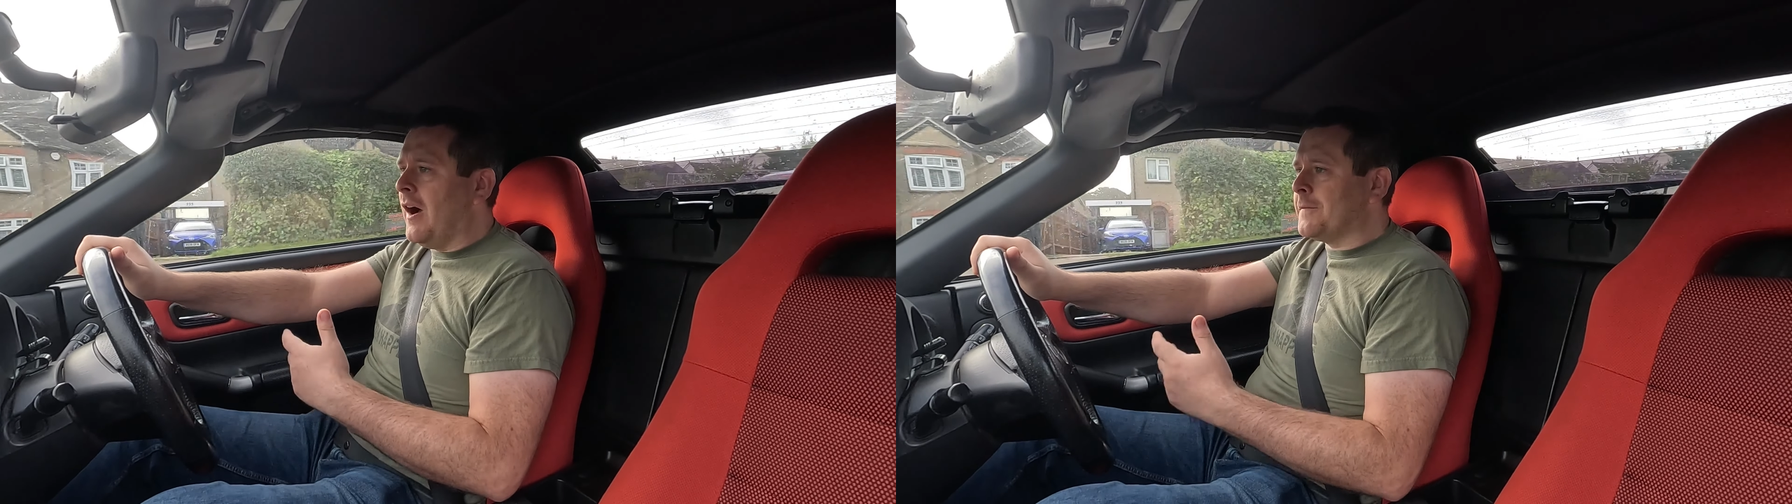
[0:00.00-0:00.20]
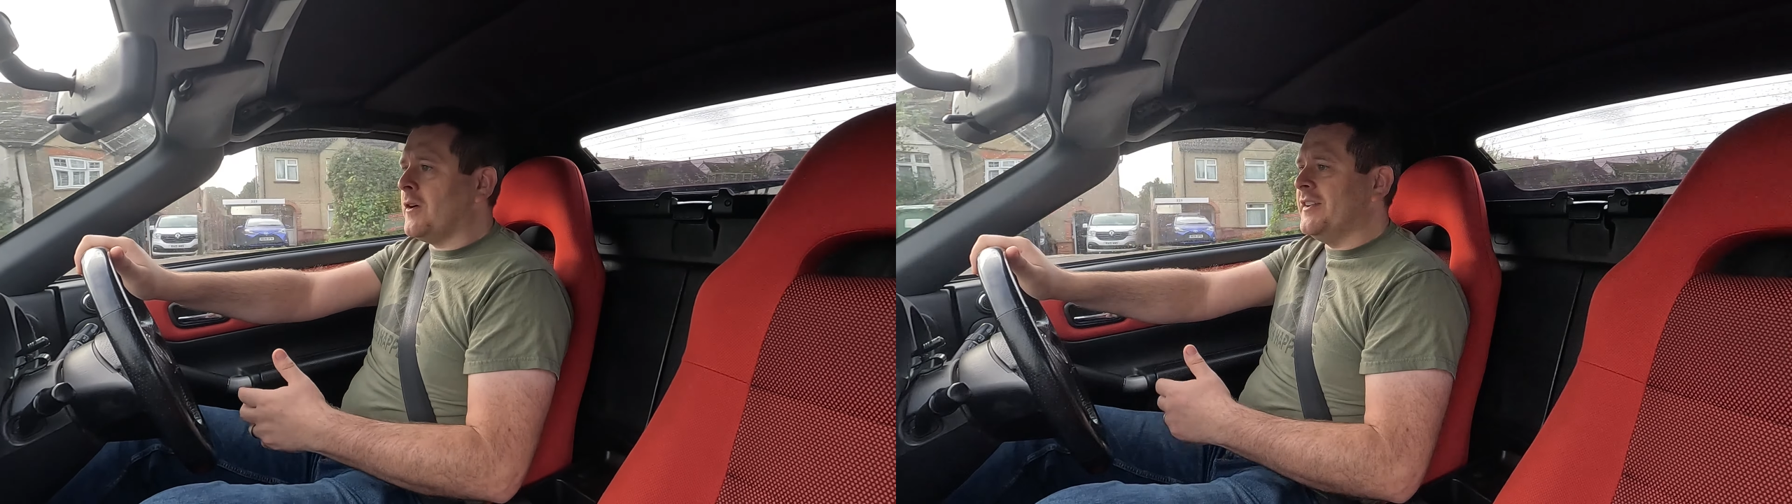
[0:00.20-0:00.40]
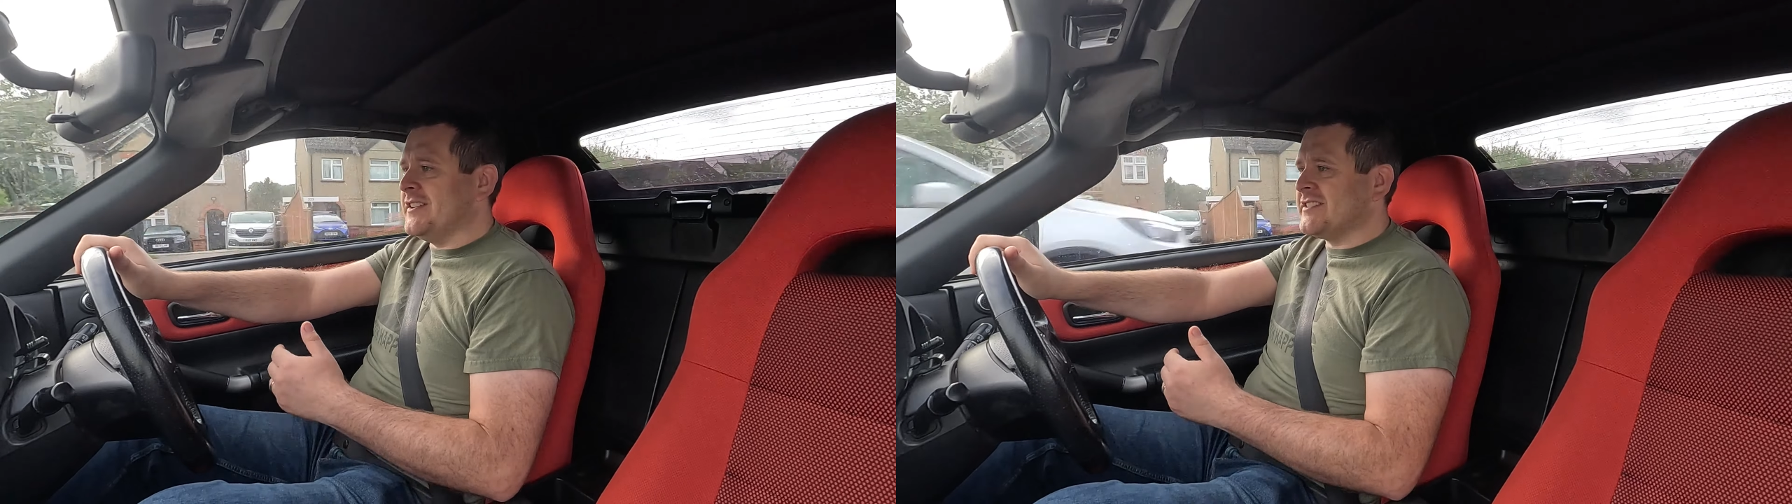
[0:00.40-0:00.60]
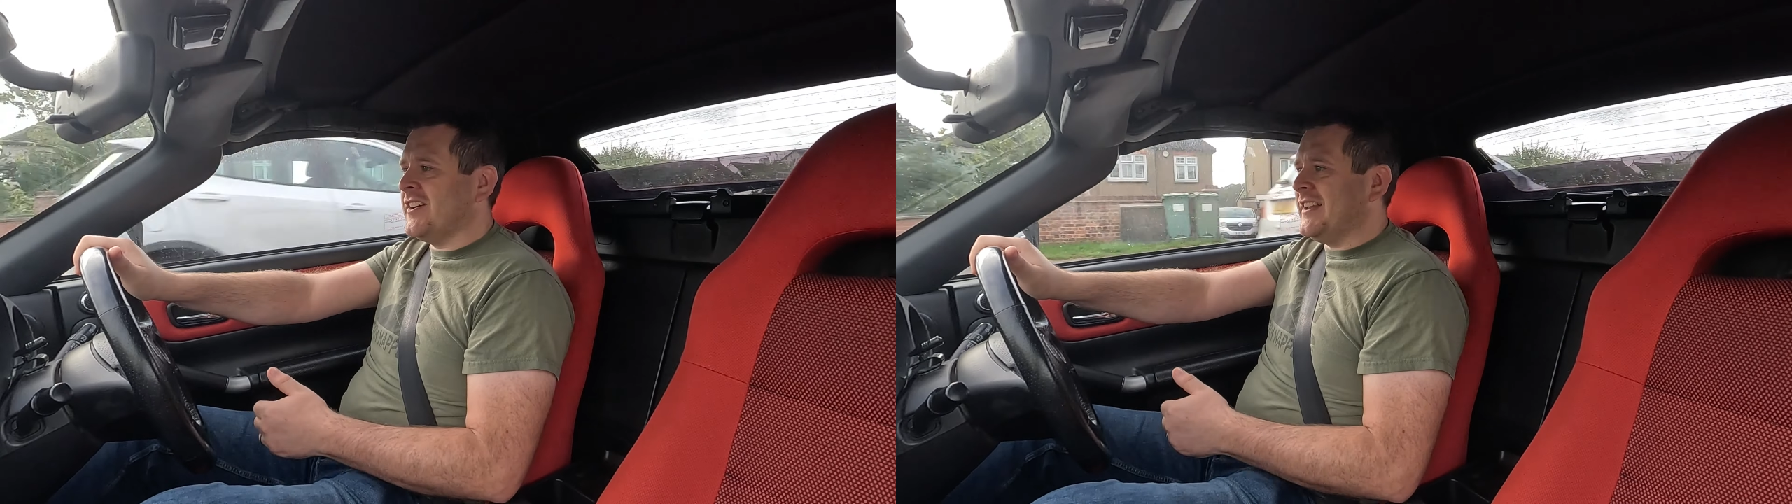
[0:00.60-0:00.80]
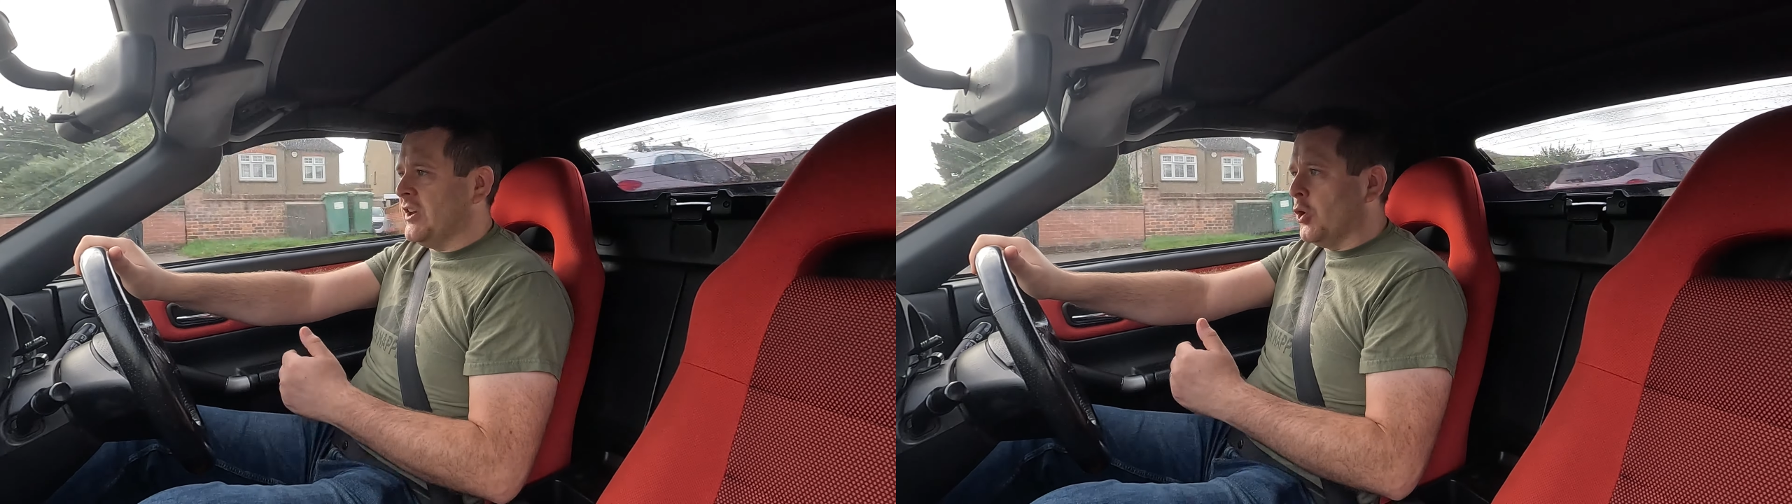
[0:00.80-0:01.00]
after I
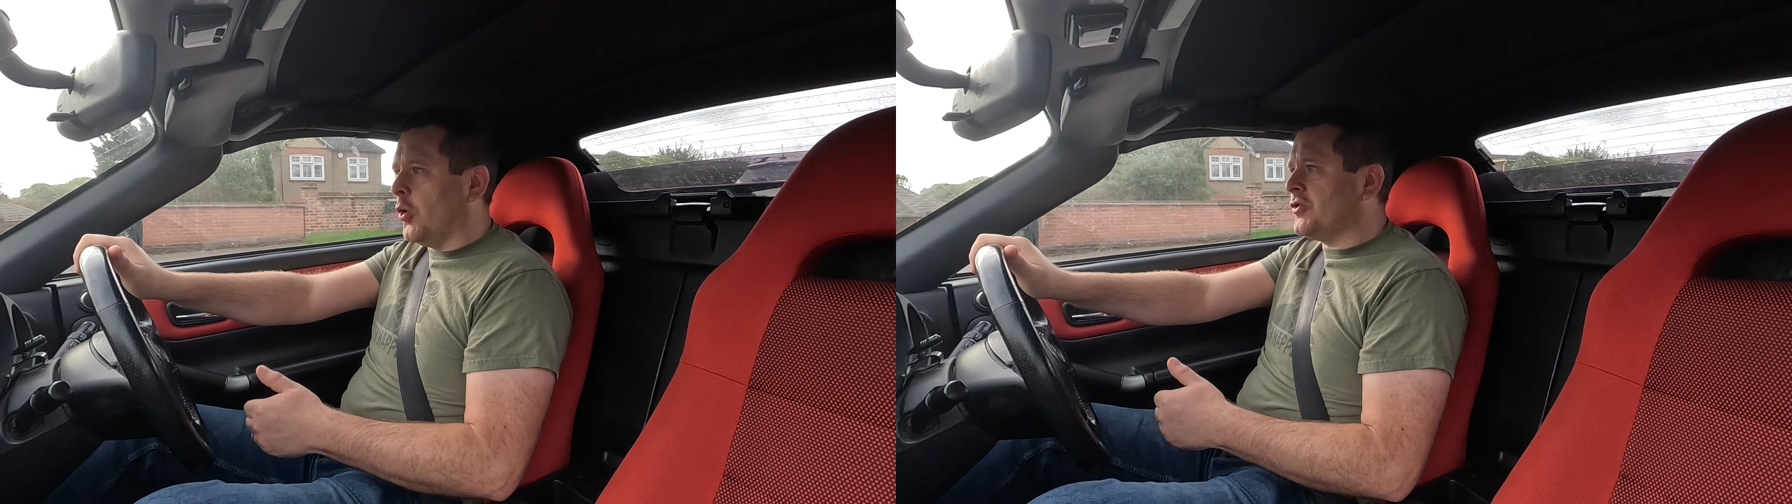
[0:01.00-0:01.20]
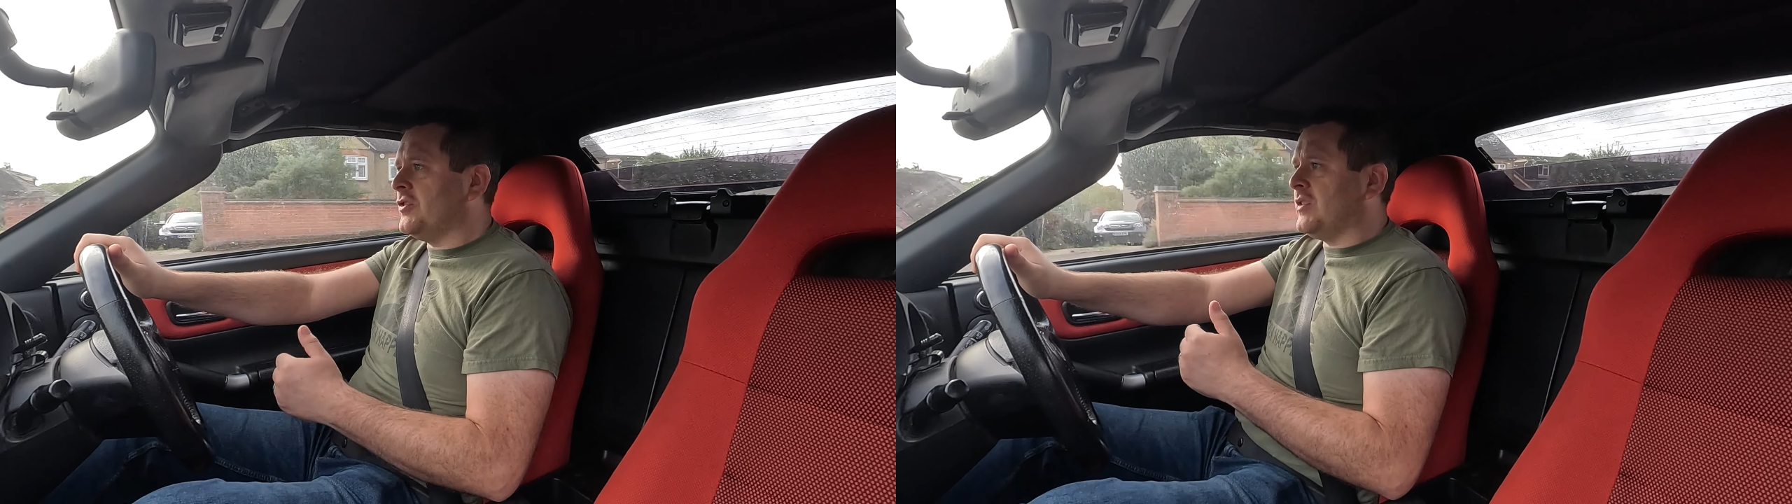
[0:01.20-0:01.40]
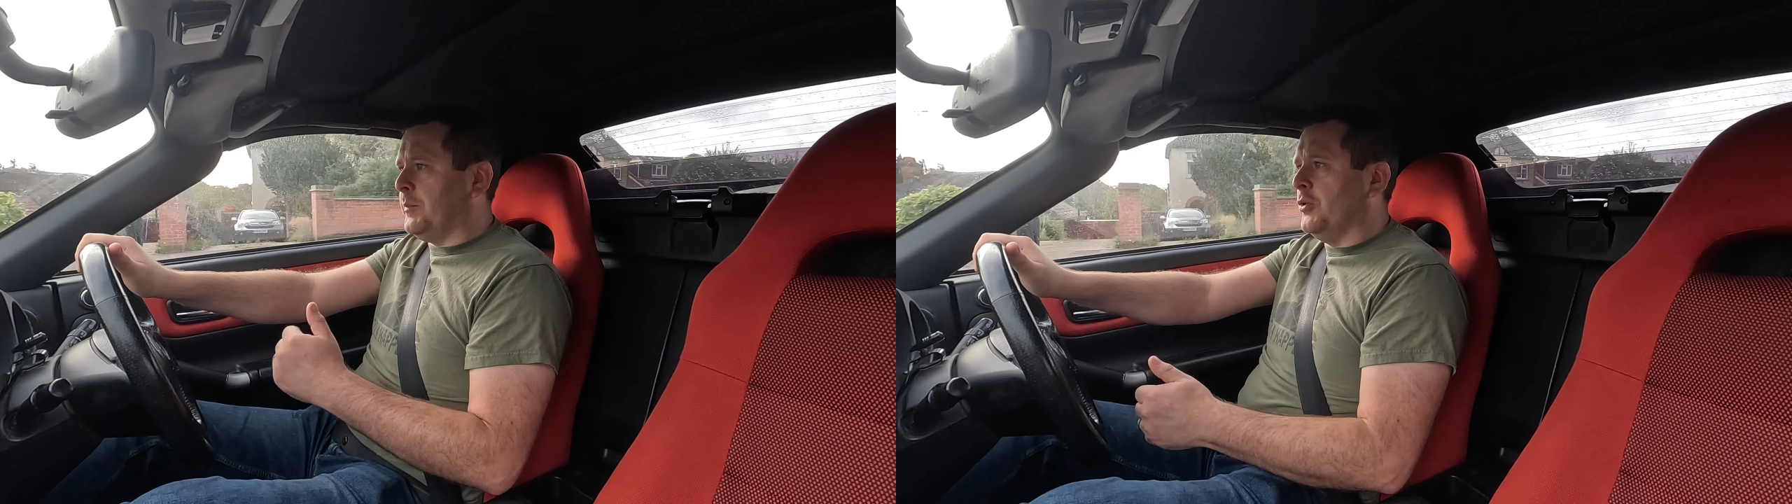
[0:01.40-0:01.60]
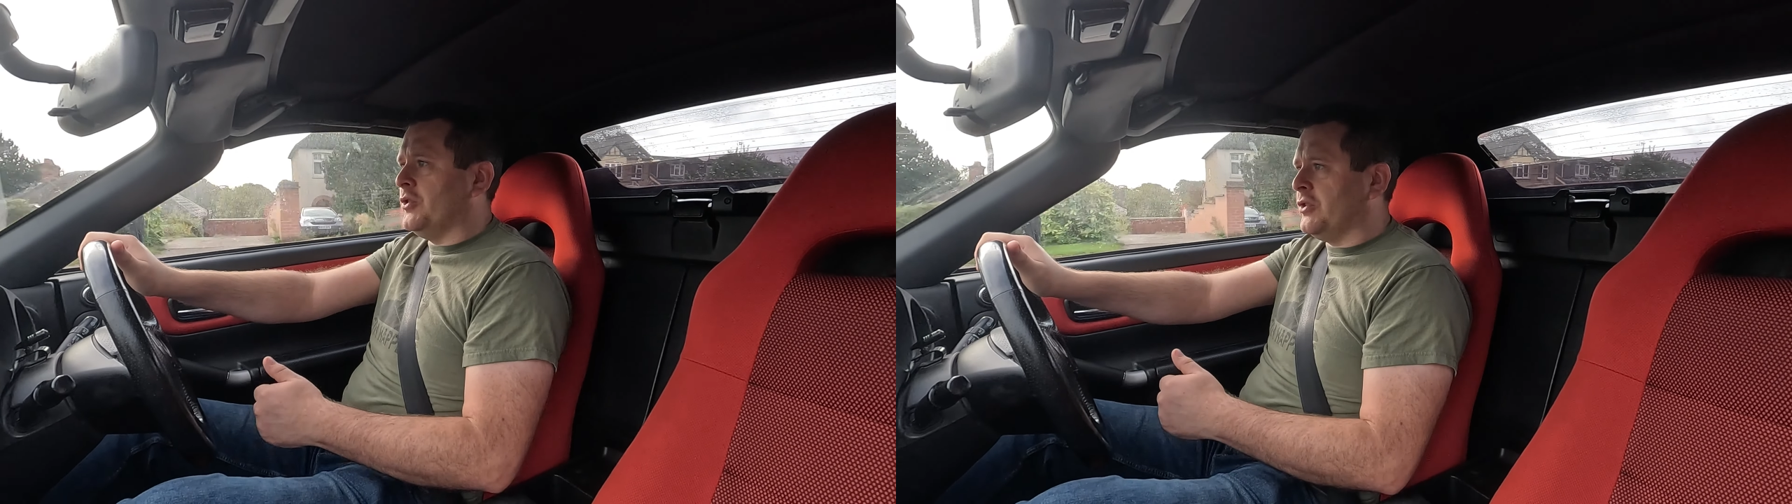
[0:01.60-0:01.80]
decided not to put